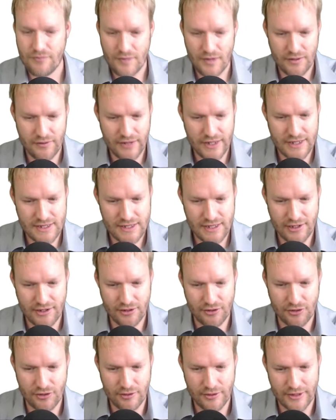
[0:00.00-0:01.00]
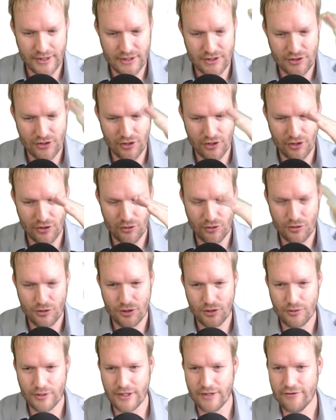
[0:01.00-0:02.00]
And that's our angle. It needs to go all
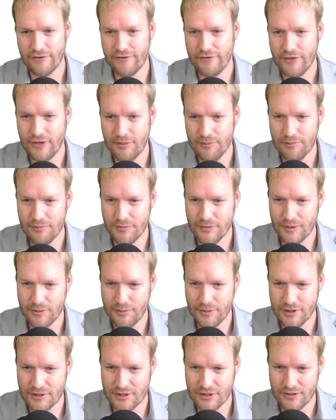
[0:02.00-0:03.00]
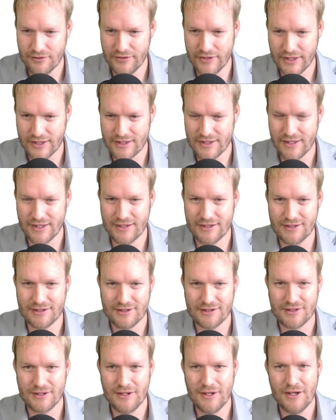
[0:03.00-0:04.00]
the way from the positive
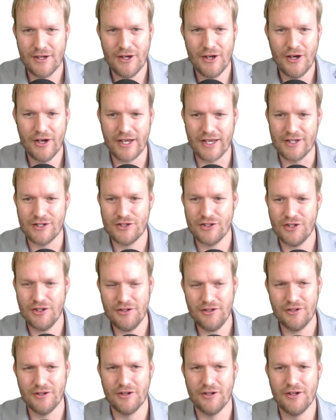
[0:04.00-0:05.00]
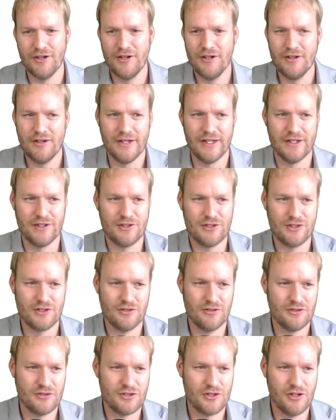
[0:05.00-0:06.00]
x-axis. Okay, so let's
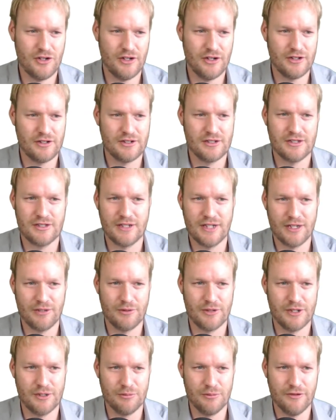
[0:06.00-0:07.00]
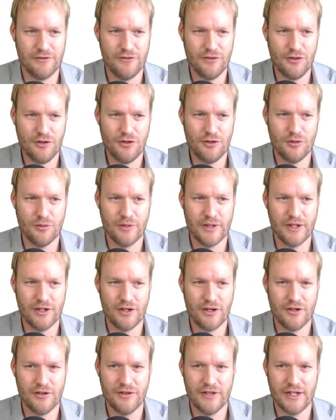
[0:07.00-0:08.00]
start like we did before. We
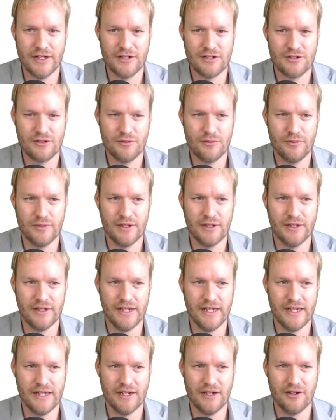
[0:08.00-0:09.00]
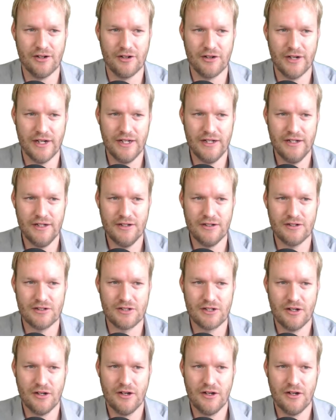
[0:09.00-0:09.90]
know that we'll need our gradient.